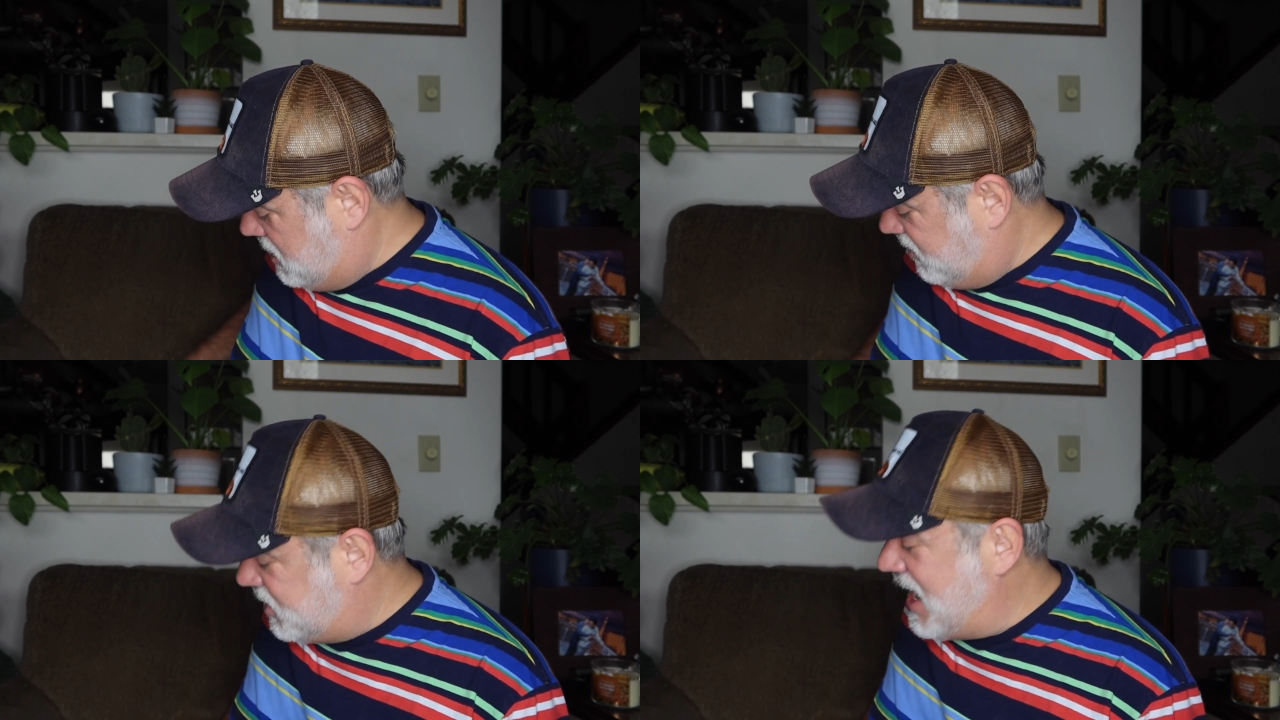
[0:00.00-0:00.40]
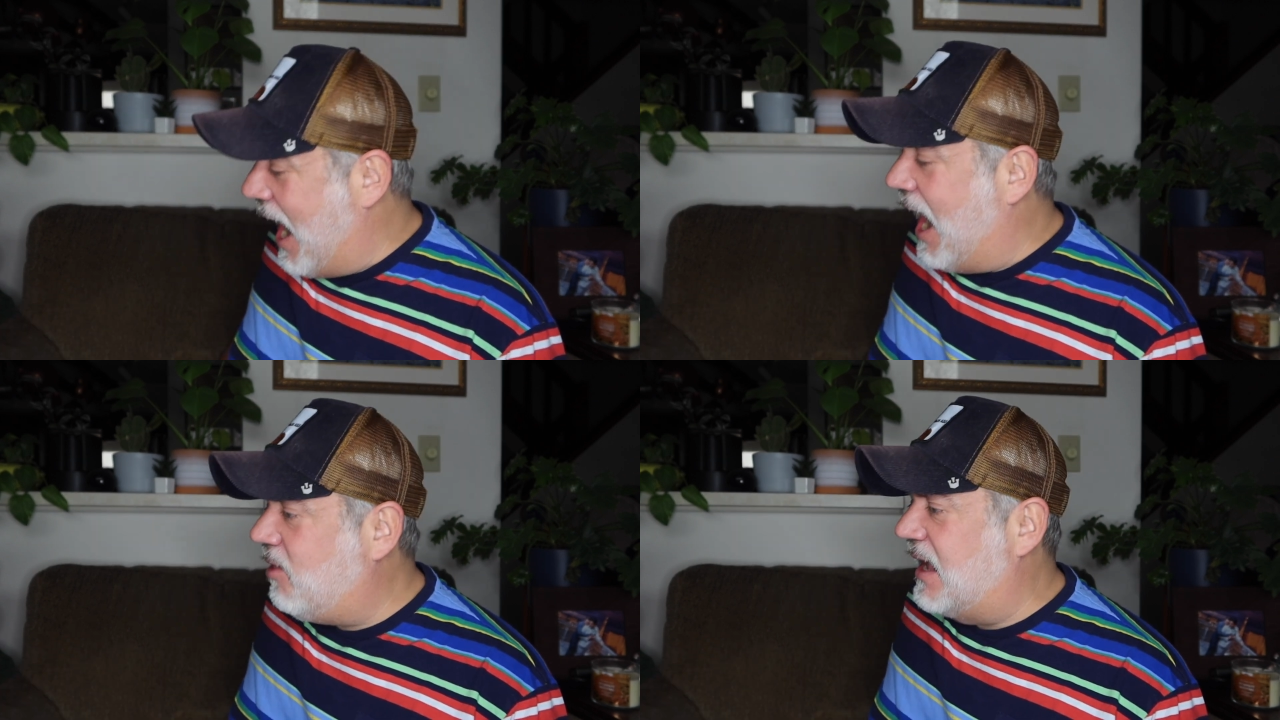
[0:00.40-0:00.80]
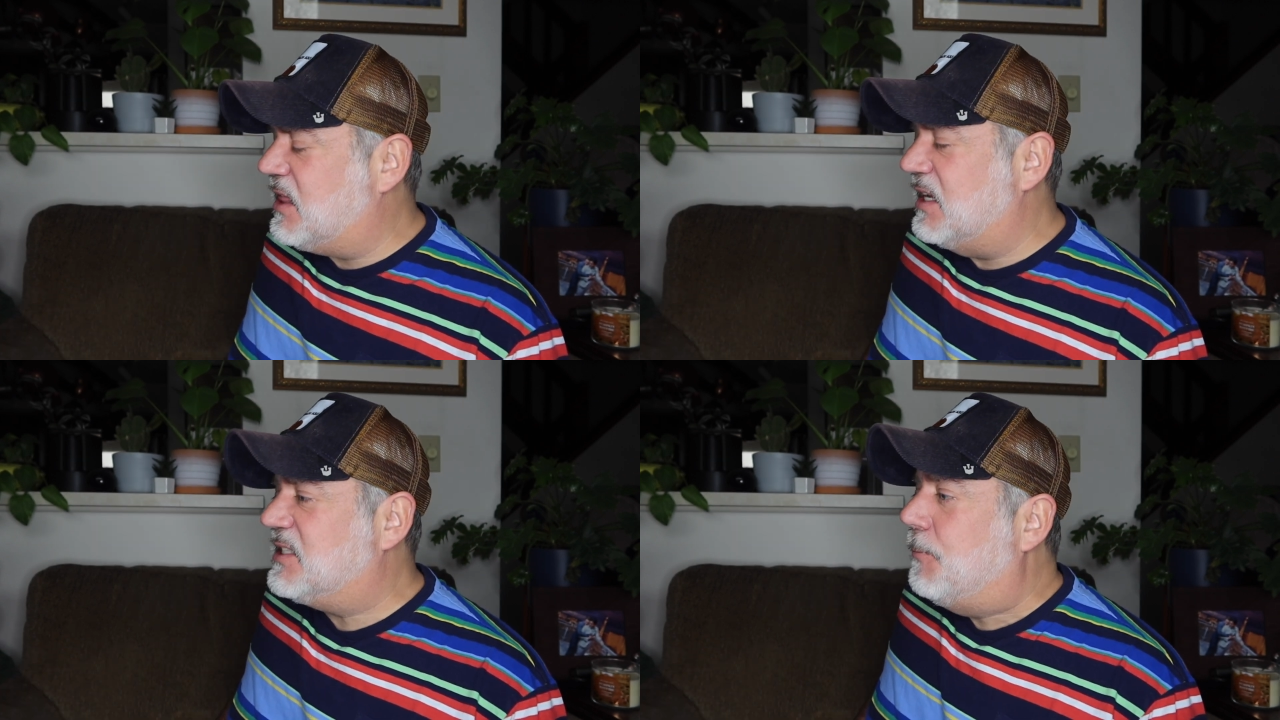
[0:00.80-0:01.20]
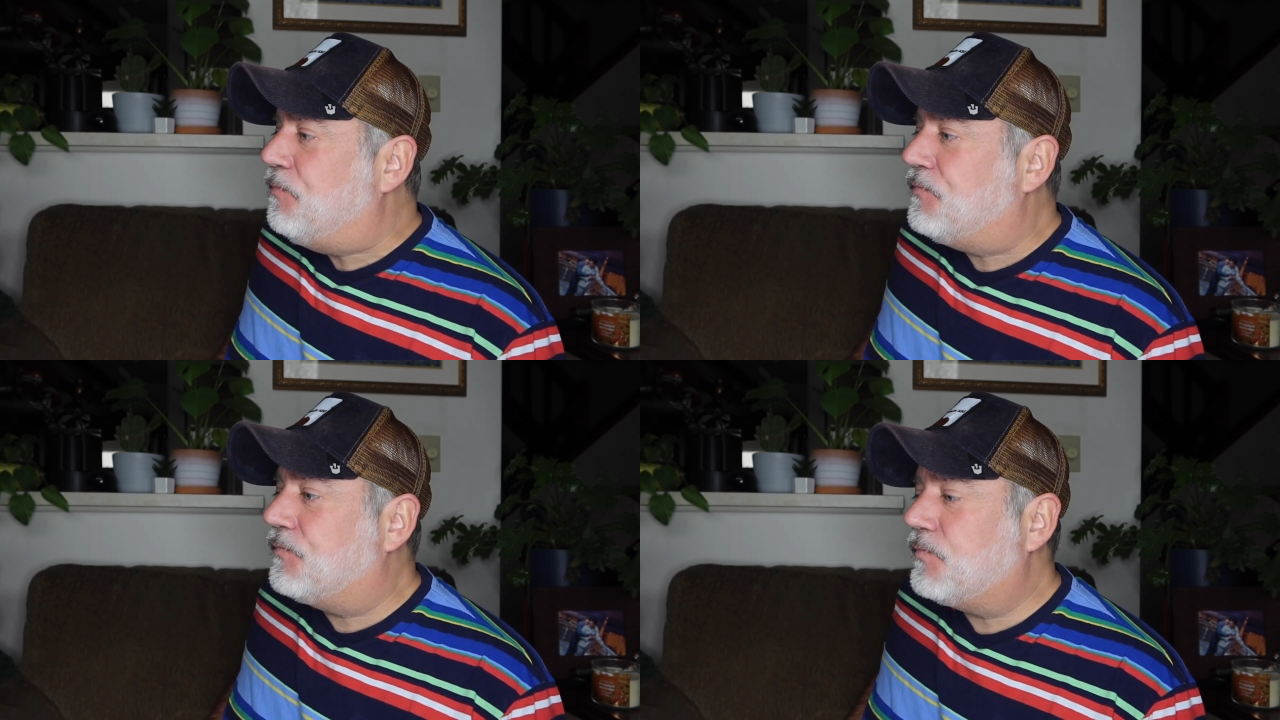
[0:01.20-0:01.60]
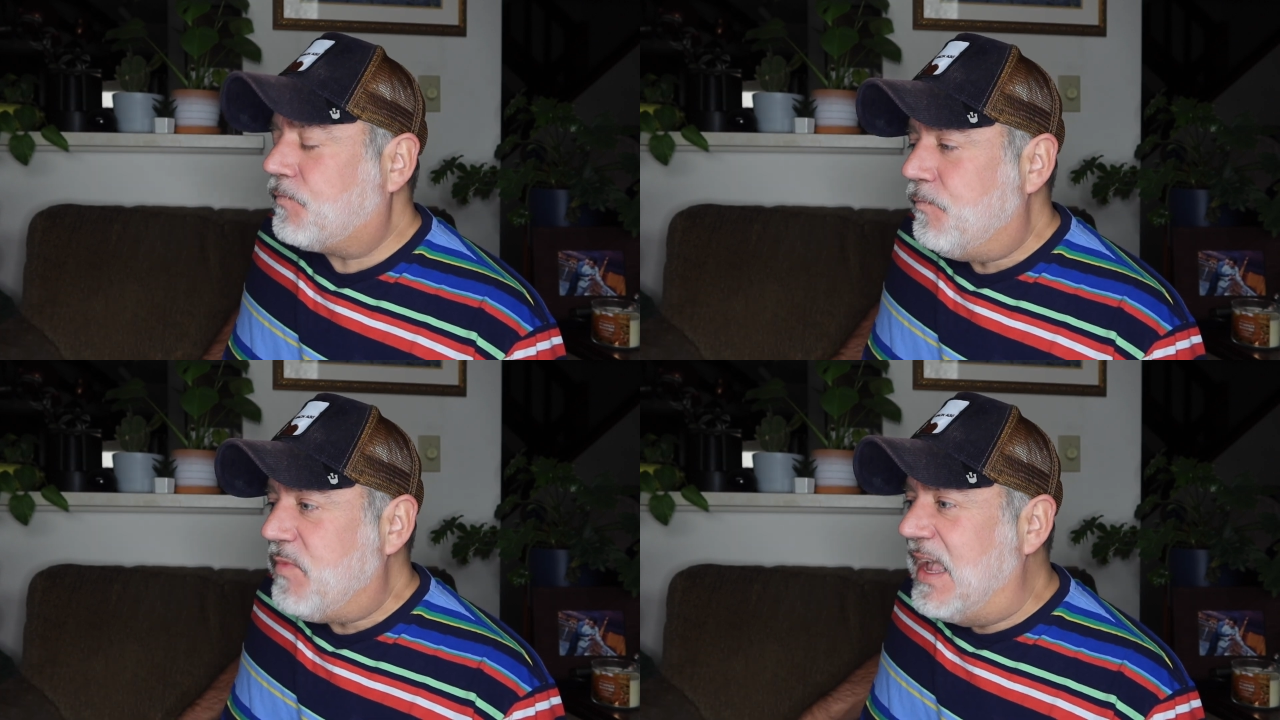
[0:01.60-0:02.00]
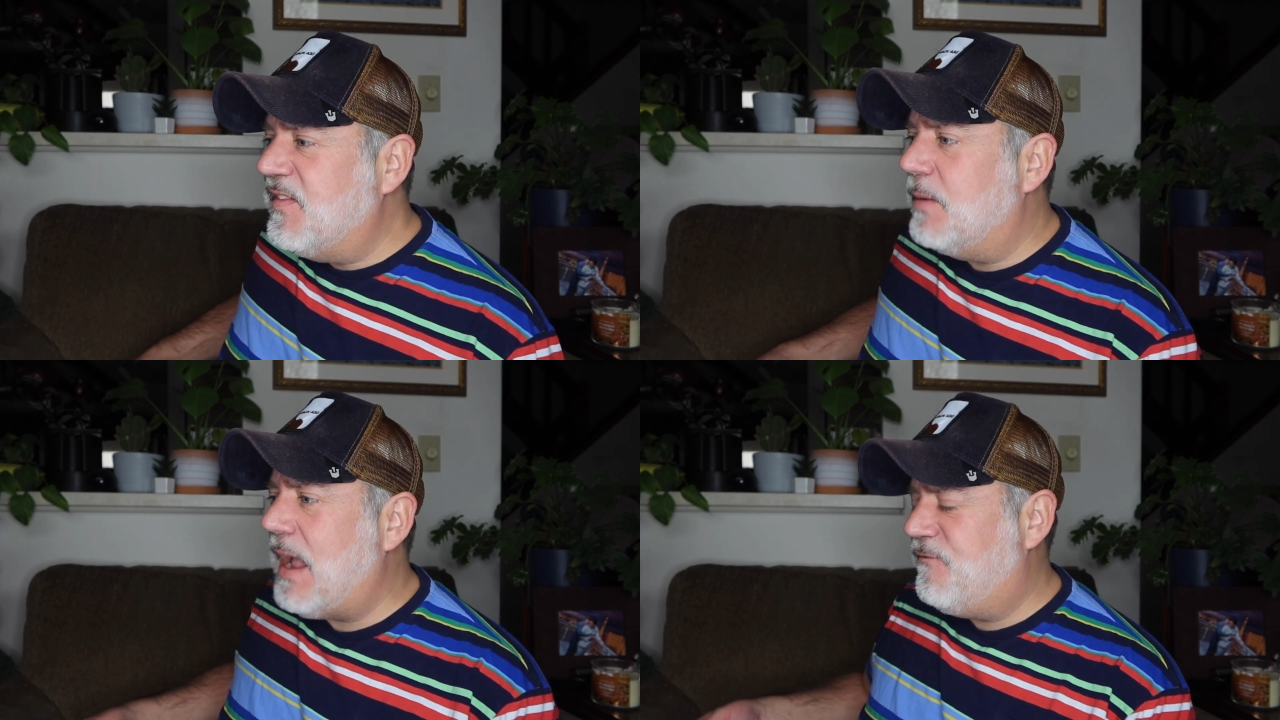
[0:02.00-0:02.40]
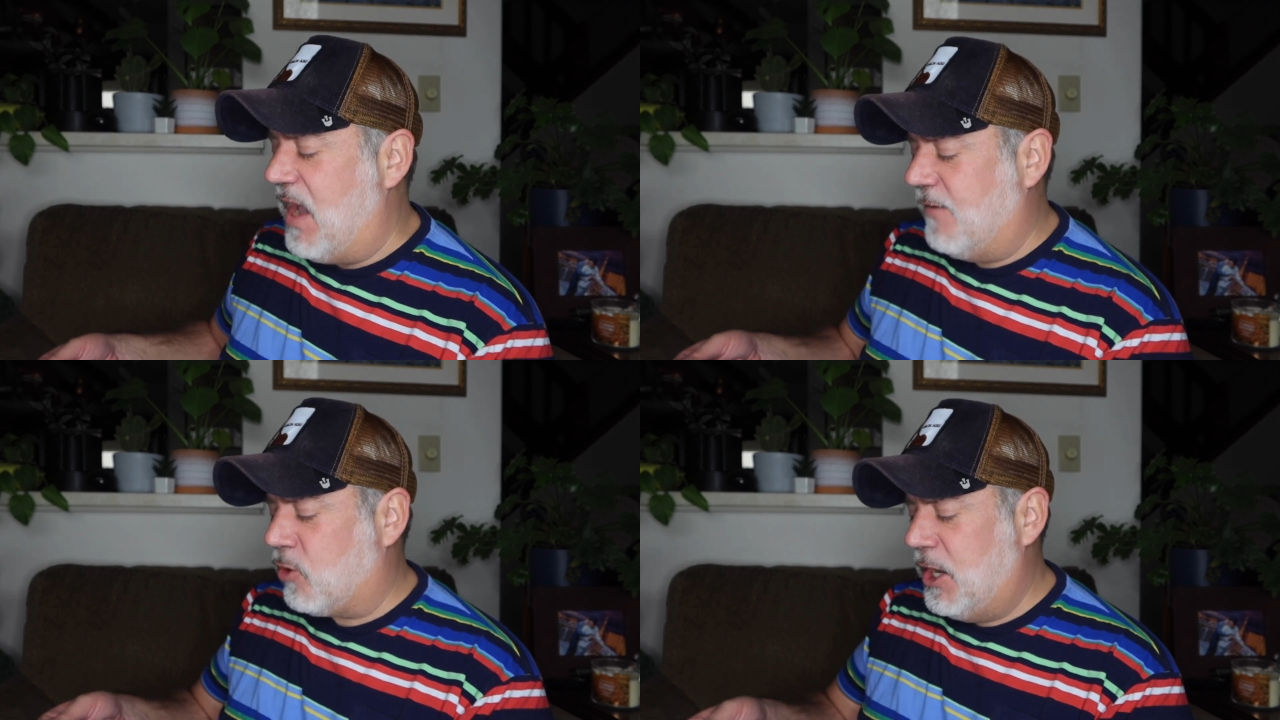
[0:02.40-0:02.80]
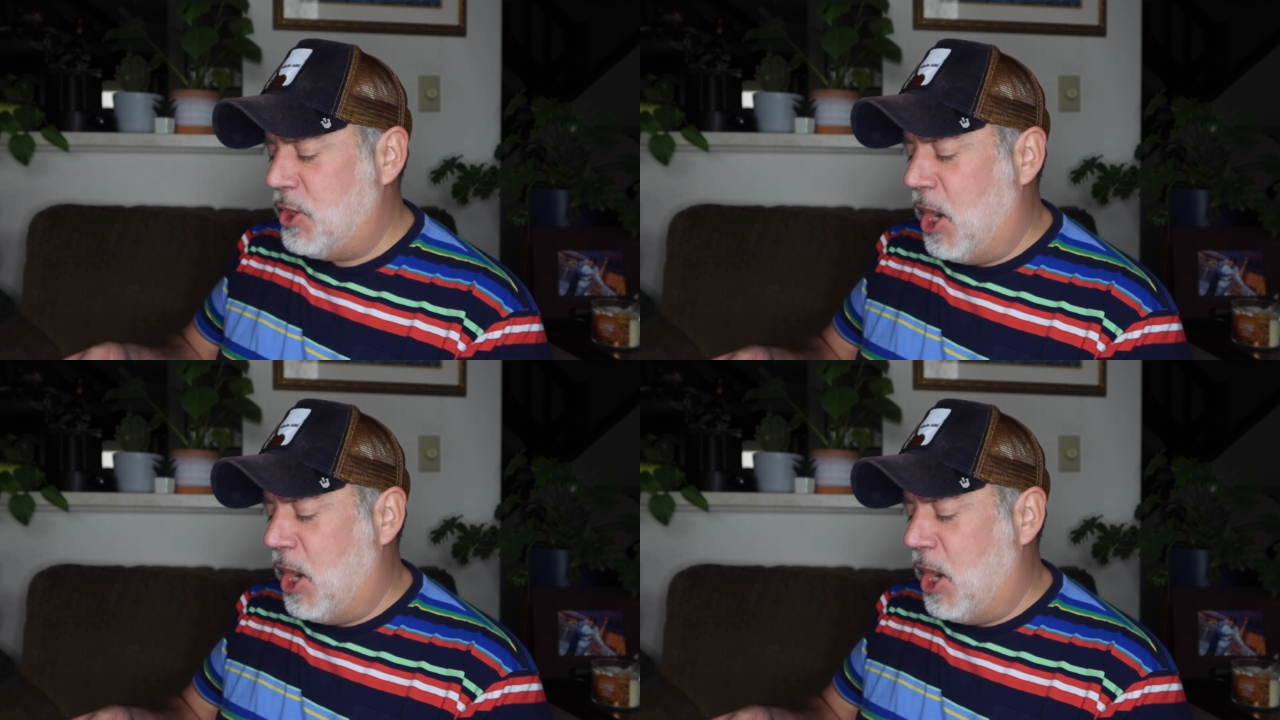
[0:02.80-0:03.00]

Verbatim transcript: So yeah, I like this. Is it my favorite?